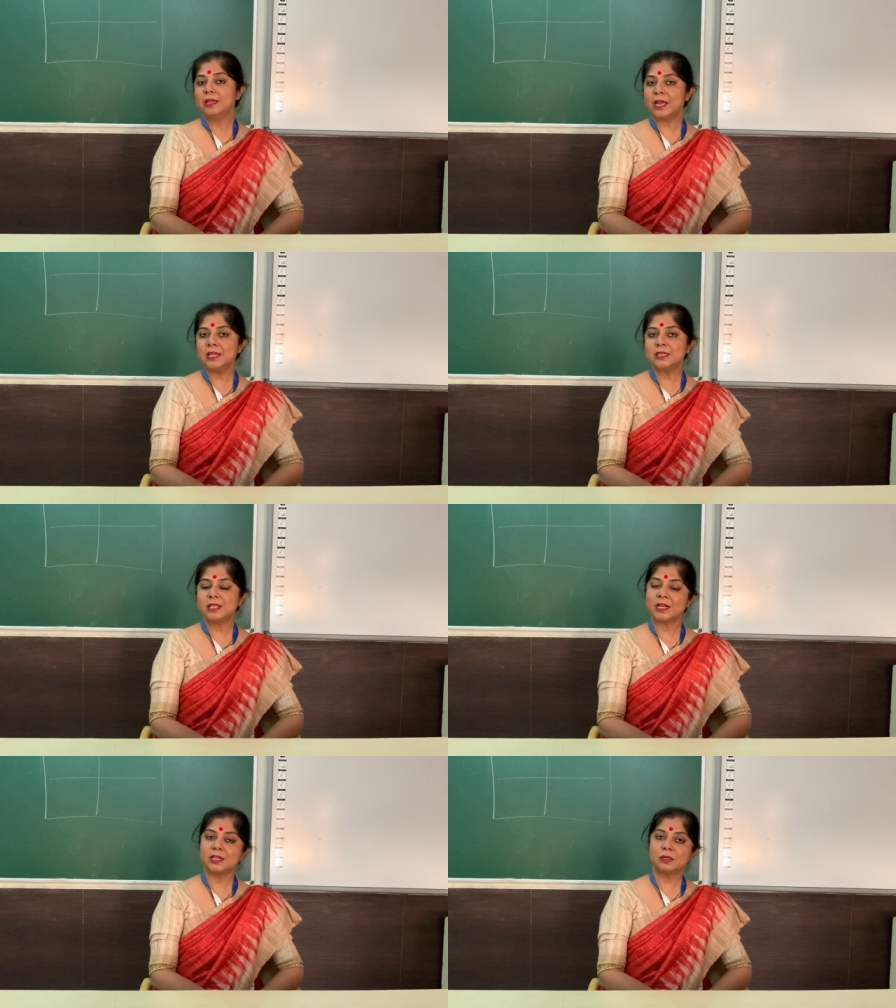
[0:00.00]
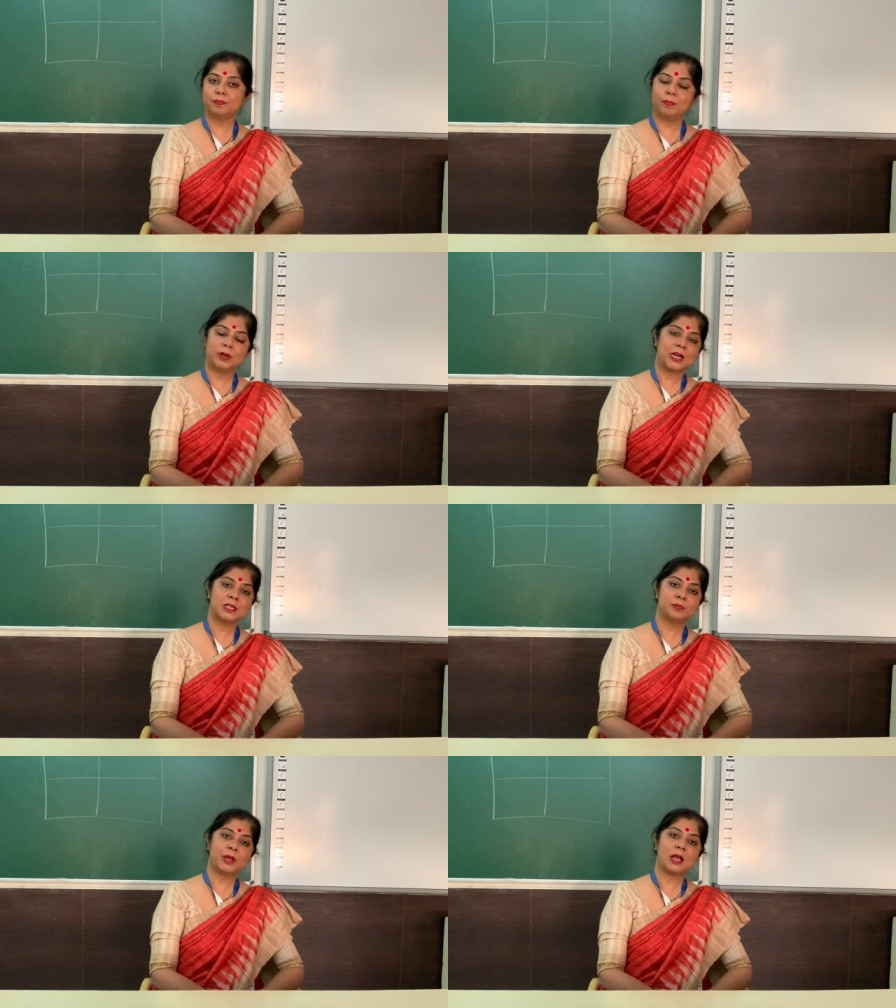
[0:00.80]
yes that has that
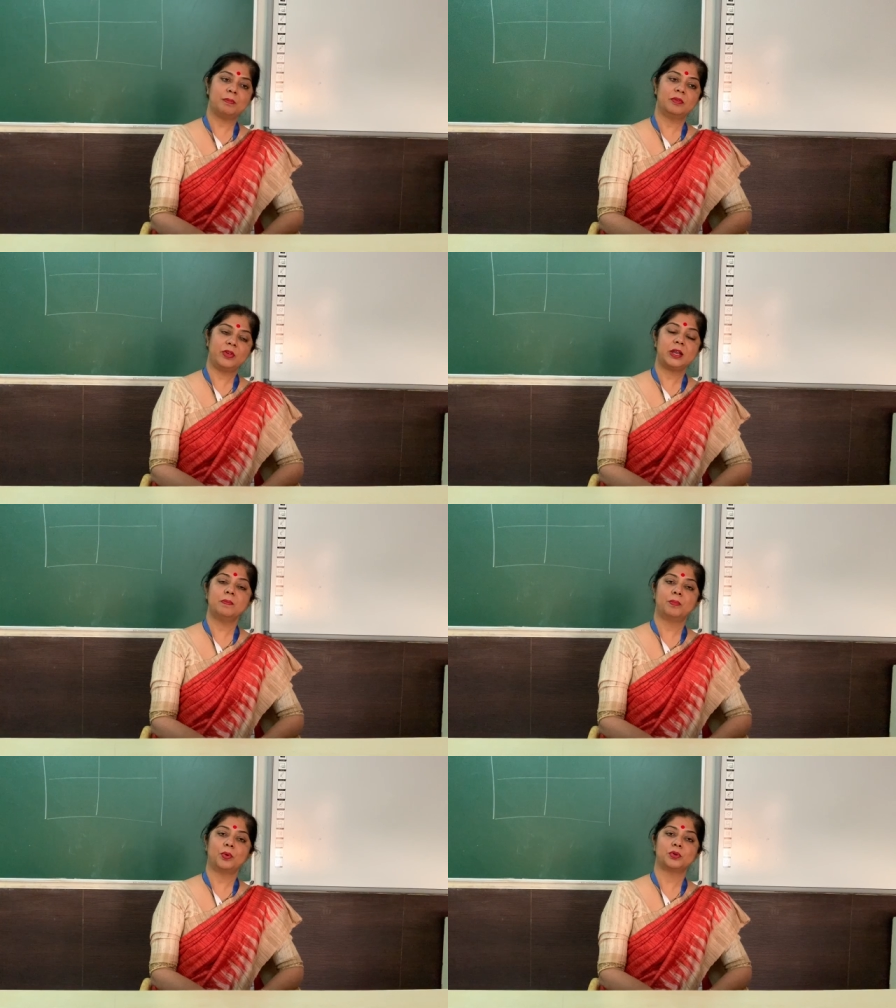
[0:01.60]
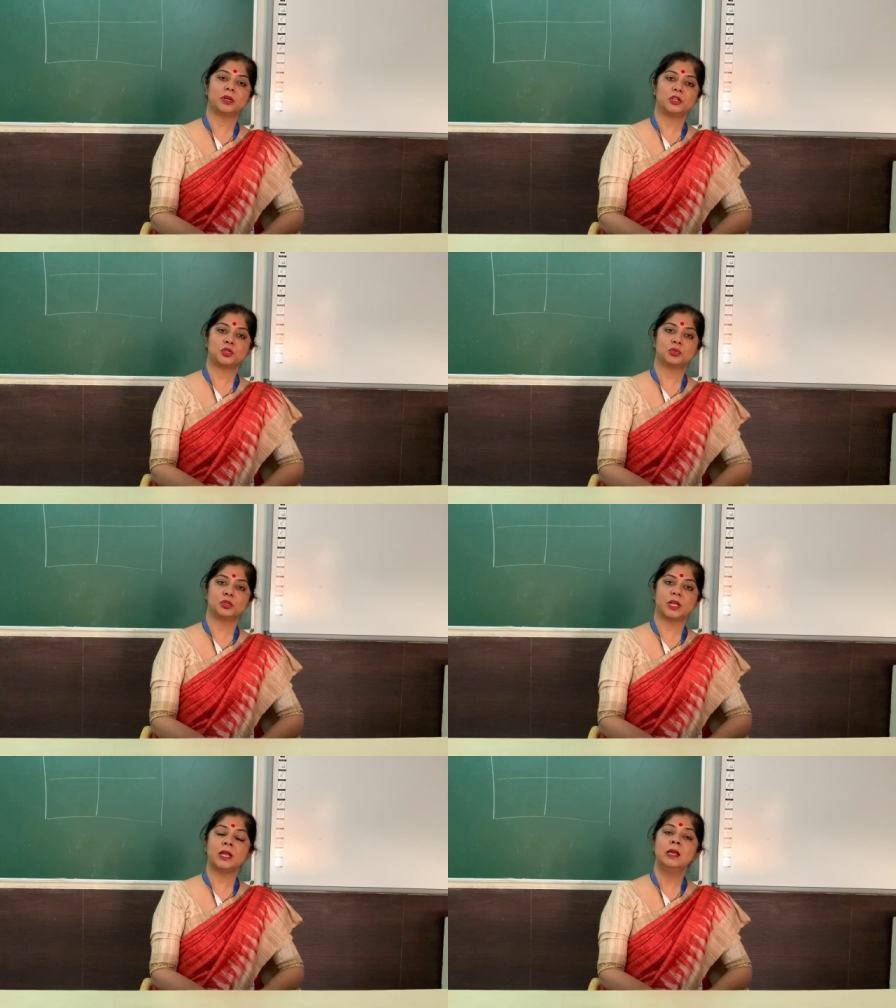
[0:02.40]
has become a very important issue
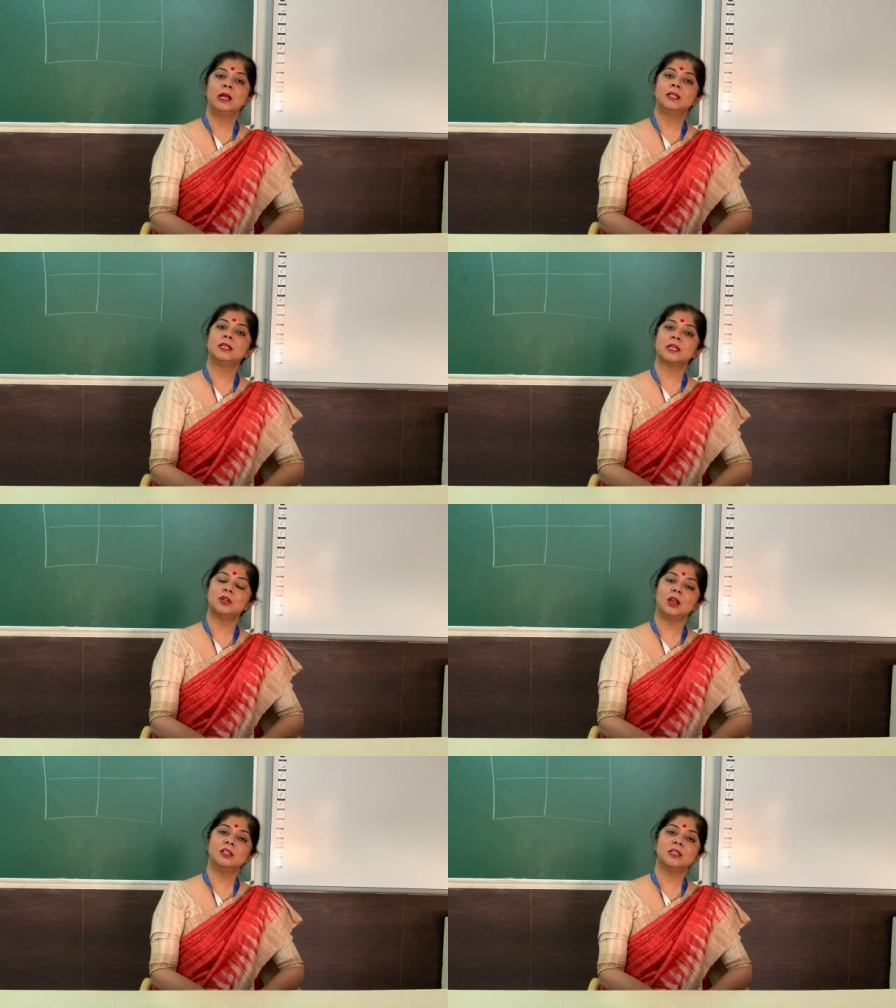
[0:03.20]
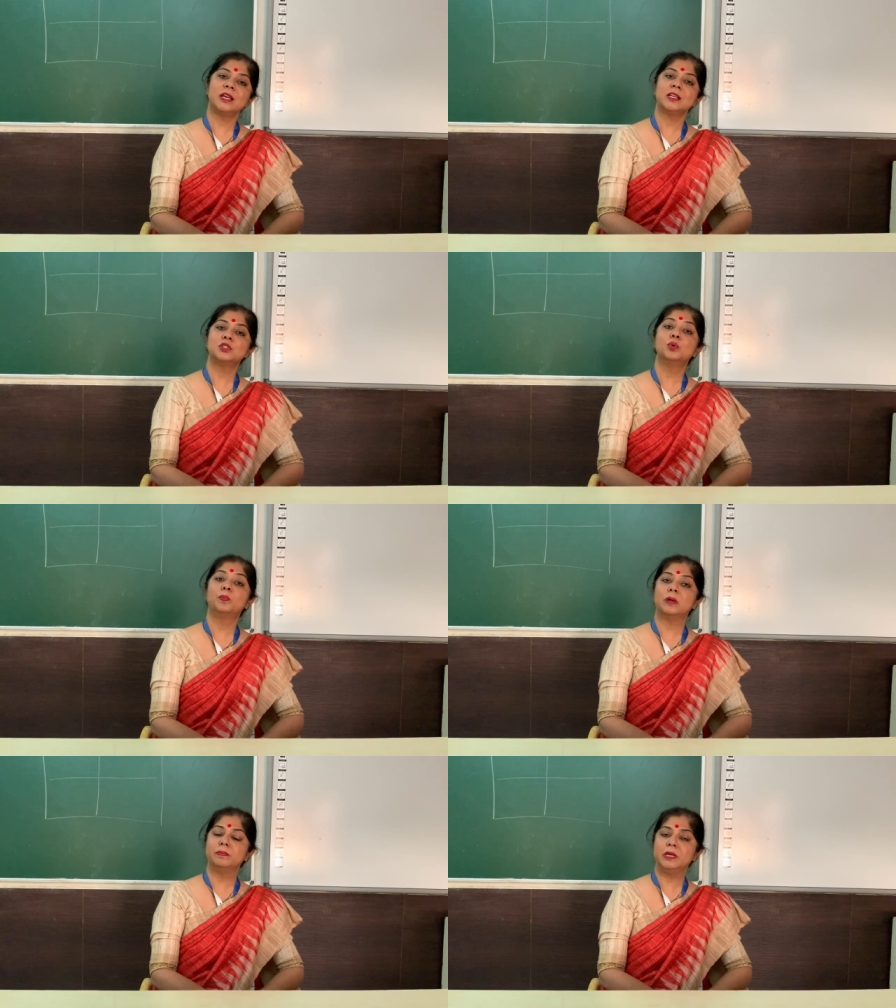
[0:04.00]
today the technology has to
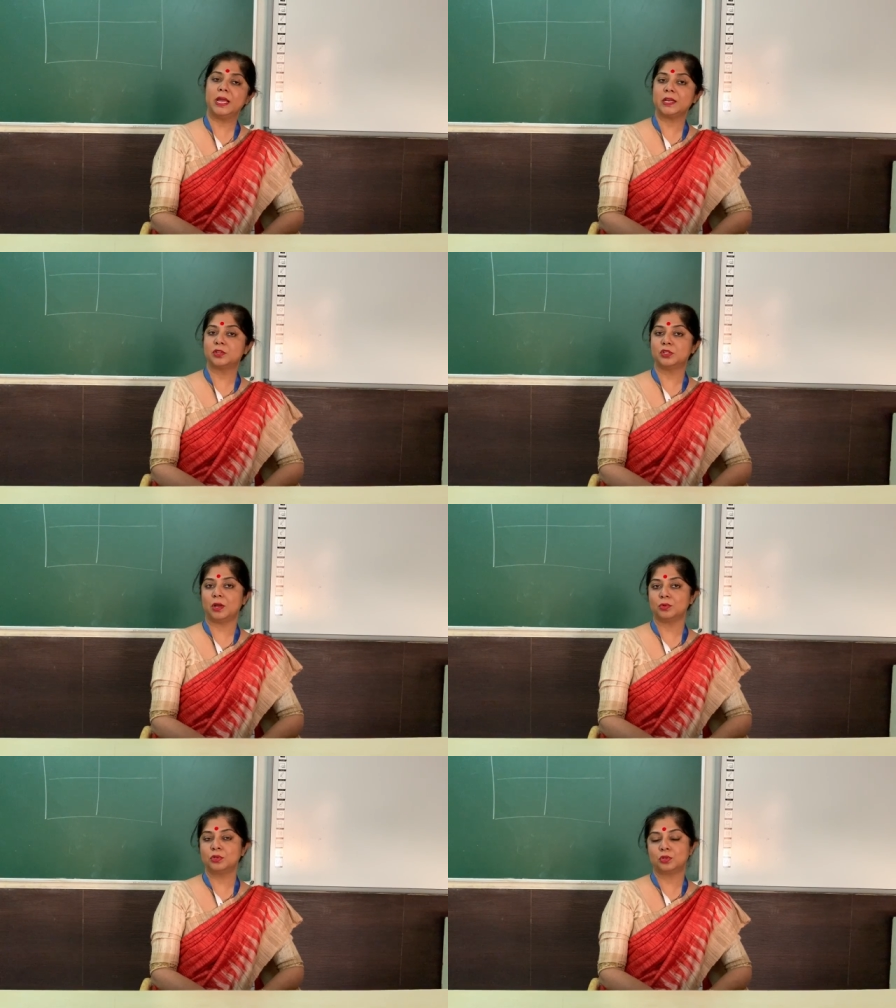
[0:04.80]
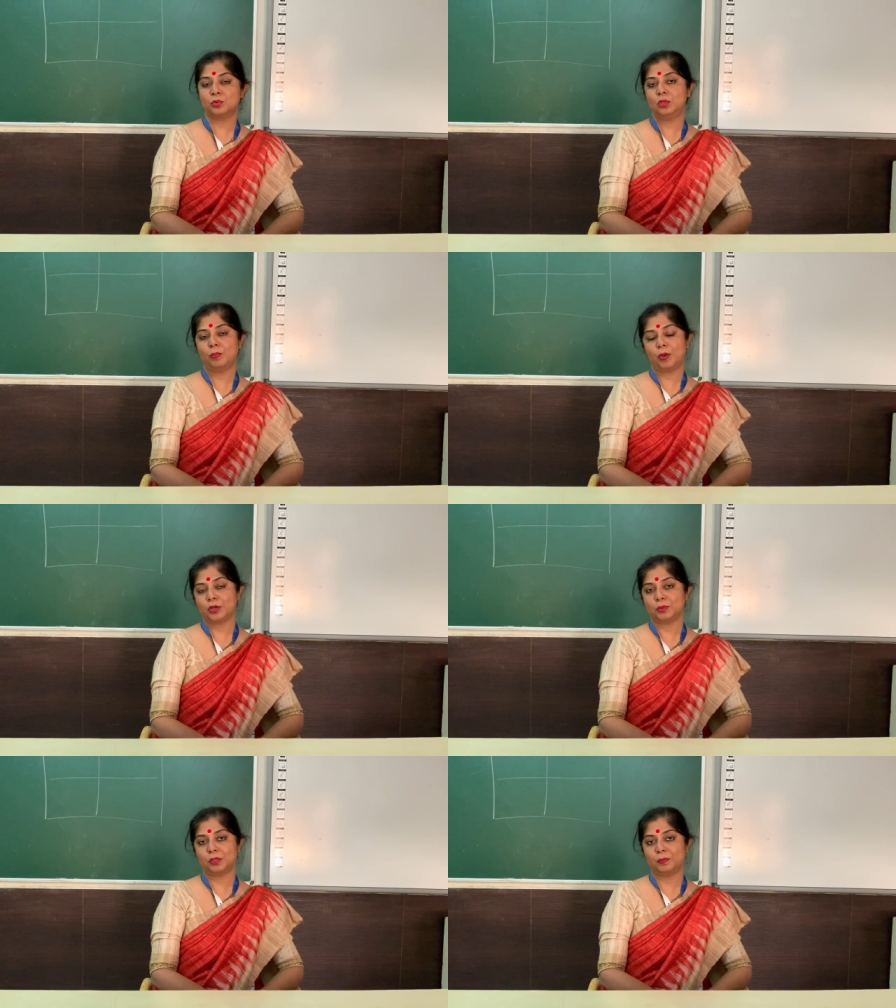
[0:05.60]
permeate down to the
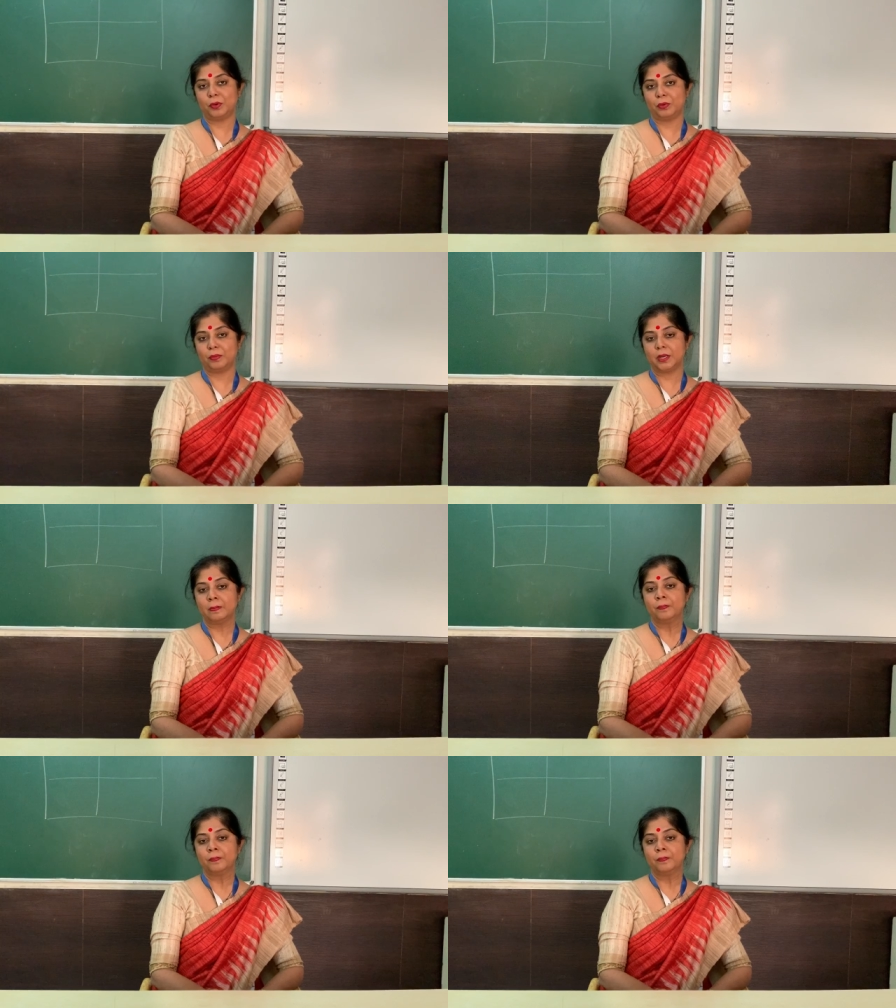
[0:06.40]
bottom of the pyramid